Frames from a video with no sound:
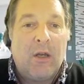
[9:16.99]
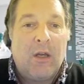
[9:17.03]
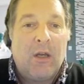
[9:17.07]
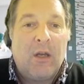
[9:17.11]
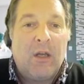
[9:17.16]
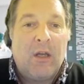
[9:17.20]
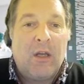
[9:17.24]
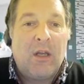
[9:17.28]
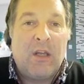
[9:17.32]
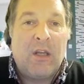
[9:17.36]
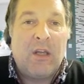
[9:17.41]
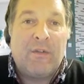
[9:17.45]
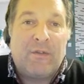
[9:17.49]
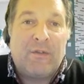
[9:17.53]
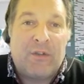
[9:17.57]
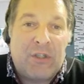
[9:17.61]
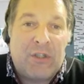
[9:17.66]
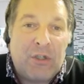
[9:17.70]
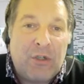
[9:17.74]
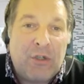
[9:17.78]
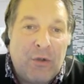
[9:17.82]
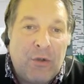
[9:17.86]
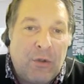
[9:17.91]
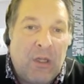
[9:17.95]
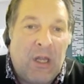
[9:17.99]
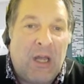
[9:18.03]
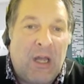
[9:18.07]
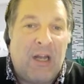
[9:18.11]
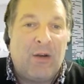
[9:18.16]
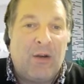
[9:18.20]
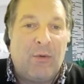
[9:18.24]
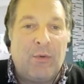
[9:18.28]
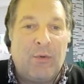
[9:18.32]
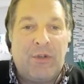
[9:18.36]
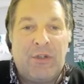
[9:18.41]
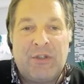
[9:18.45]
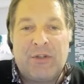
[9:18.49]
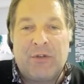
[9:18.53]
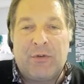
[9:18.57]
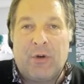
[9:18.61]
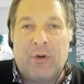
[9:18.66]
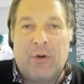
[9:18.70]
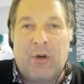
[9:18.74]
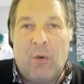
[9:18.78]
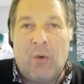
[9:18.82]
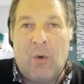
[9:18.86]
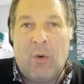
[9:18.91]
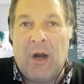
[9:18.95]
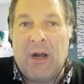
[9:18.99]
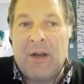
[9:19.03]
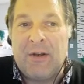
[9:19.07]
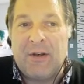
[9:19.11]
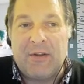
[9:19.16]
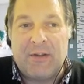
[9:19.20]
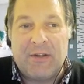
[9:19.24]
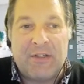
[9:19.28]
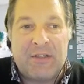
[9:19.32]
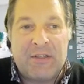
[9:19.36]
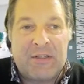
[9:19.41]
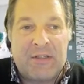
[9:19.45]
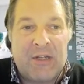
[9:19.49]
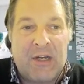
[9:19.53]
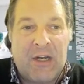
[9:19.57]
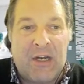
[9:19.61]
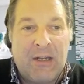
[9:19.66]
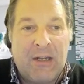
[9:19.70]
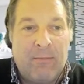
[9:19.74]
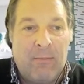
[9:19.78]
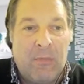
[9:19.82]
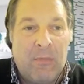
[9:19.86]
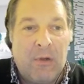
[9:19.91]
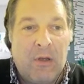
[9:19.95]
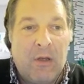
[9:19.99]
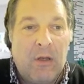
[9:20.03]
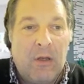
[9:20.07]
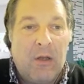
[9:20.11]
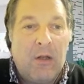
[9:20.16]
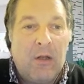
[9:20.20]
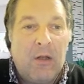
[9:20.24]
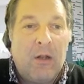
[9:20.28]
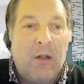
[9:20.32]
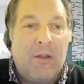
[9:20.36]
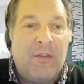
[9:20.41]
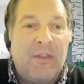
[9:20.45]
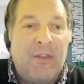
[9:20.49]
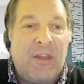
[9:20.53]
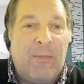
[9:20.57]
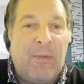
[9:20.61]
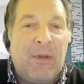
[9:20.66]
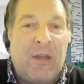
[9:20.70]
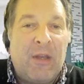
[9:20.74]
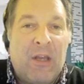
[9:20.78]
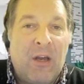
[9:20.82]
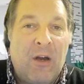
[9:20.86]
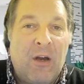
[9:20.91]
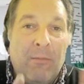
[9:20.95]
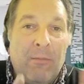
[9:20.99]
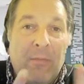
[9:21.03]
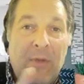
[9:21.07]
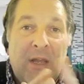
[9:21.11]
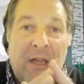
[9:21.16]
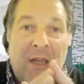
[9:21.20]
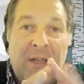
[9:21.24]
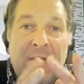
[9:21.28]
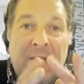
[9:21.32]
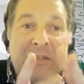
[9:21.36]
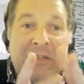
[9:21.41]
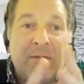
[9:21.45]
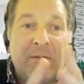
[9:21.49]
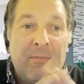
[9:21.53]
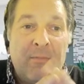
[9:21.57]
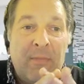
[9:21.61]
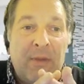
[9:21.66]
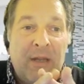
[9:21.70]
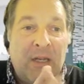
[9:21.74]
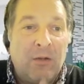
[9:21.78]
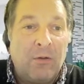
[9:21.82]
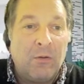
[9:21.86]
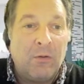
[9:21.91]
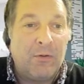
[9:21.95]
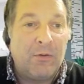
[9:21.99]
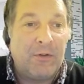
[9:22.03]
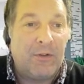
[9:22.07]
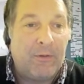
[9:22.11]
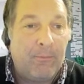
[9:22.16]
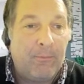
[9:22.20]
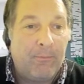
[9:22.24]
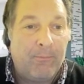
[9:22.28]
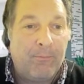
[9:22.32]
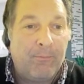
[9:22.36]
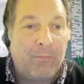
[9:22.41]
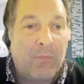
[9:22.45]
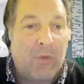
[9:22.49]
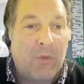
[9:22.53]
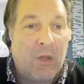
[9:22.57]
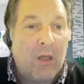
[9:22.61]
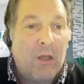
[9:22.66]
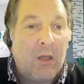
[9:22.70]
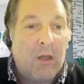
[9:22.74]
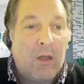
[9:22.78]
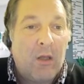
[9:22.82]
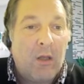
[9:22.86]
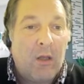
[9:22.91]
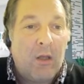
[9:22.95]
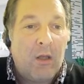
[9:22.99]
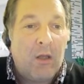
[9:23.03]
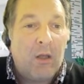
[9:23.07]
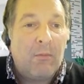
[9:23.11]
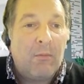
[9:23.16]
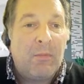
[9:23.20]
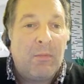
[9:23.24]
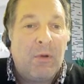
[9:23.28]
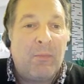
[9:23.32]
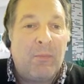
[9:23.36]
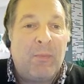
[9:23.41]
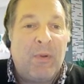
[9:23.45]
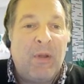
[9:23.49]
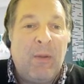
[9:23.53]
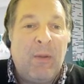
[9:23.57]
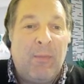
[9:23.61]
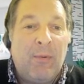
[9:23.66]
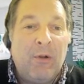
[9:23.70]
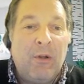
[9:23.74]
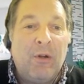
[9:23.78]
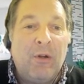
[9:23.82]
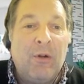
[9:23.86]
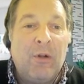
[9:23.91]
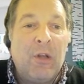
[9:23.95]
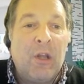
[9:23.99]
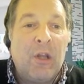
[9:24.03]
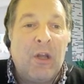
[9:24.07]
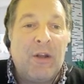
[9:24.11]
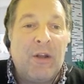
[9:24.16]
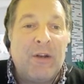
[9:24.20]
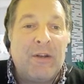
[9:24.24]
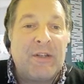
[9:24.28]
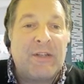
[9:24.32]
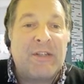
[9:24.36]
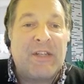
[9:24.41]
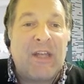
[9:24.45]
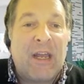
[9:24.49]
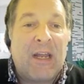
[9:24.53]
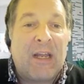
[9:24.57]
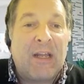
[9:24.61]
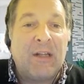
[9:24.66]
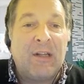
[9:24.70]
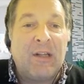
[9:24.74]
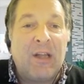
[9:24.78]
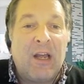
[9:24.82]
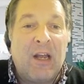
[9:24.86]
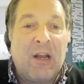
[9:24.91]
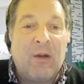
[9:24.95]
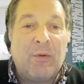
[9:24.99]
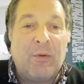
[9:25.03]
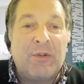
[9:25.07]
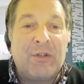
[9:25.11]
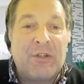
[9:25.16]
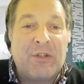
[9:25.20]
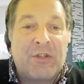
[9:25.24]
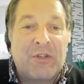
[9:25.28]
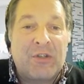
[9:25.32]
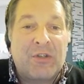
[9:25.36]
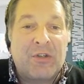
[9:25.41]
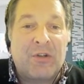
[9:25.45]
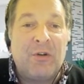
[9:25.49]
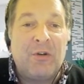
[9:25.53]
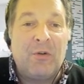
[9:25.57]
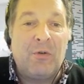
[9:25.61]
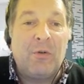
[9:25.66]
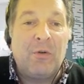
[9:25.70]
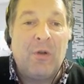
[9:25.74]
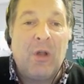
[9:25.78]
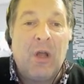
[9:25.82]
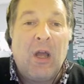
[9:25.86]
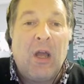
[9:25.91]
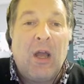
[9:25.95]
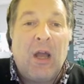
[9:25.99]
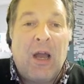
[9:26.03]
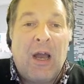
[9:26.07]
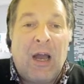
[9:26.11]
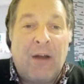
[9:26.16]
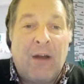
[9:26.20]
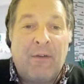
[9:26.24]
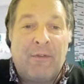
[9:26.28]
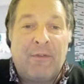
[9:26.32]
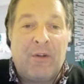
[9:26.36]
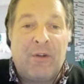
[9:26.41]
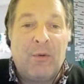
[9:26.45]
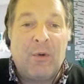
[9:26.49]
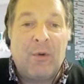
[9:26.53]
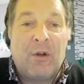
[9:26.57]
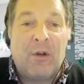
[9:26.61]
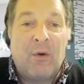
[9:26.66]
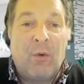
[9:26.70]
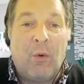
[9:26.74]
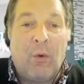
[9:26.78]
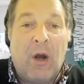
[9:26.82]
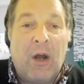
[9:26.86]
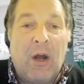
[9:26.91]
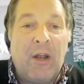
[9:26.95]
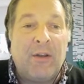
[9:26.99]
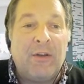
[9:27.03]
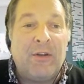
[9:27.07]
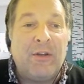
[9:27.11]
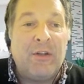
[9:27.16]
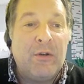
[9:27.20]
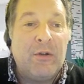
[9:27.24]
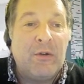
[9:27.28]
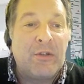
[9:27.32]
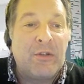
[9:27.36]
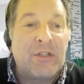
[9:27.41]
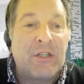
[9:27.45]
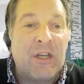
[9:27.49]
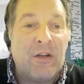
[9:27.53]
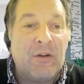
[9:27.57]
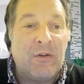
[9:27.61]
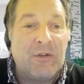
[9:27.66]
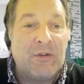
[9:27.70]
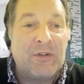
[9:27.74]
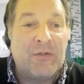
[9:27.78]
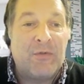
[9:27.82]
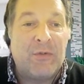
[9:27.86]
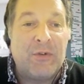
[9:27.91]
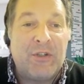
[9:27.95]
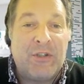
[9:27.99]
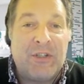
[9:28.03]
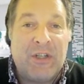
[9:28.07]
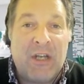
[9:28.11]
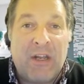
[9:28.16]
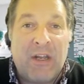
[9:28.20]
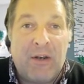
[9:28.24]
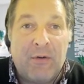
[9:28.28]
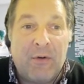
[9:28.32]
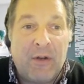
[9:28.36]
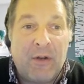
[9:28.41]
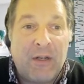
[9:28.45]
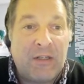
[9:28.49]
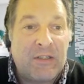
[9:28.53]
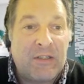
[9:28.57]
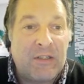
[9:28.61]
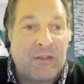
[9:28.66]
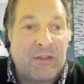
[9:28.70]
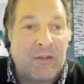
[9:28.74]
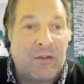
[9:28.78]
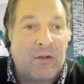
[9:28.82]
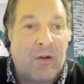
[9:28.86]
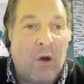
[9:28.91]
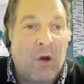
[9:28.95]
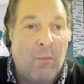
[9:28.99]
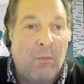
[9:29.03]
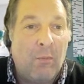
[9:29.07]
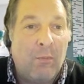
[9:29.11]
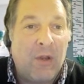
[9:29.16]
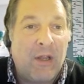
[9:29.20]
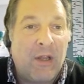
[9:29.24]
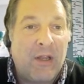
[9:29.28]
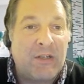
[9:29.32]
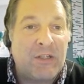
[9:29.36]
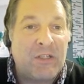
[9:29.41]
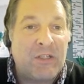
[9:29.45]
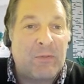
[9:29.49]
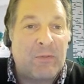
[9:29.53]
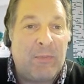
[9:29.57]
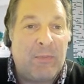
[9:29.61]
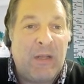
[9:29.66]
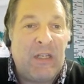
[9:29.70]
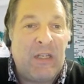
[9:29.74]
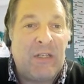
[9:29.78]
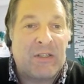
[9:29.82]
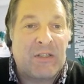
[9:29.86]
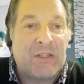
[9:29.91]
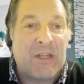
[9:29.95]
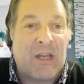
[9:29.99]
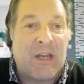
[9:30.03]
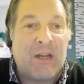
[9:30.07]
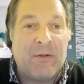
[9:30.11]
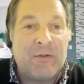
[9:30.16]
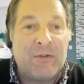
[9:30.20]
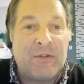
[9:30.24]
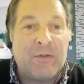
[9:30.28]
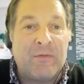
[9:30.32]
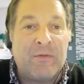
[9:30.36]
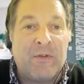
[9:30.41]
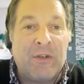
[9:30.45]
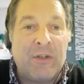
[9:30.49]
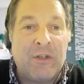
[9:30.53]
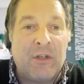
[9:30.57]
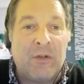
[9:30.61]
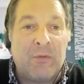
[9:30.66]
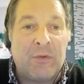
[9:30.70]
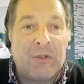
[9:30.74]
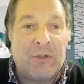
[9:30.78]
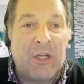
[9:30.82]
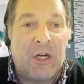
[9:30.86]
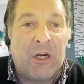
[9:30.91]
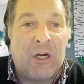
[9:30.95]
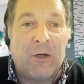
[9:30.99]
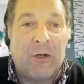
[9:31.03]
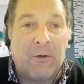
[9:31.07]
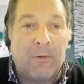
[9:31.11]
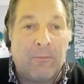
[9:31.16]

If two languages are acquired at this time, they become intermingled. But people who learn a second language at school have to acquire new skills for generating the complex speech sounds of the new tongue,